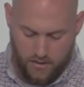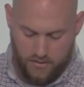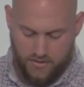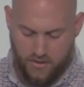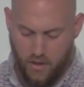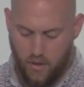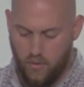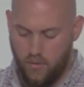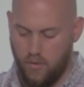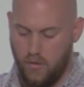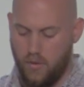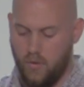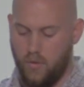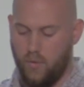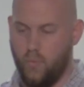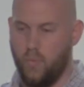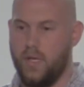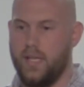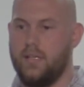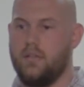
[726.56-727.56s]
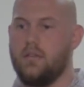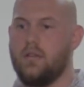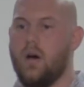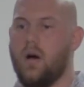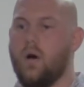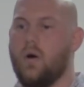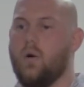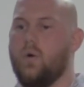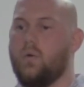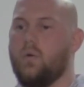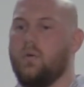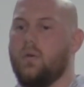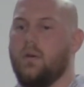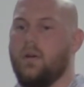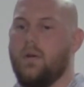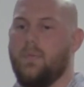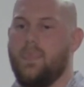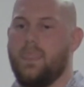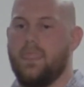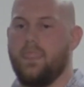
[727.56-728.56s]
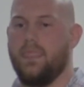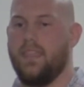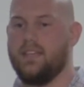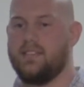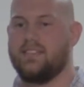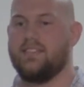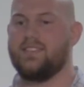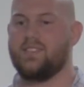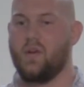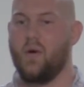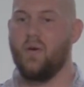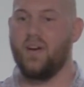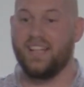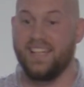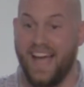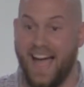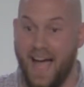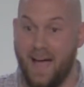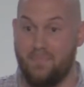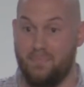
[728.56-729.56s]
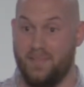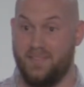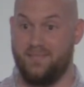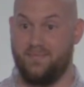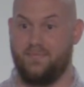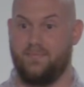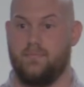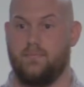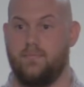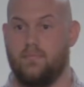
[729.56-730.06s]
So we know this is going to happen.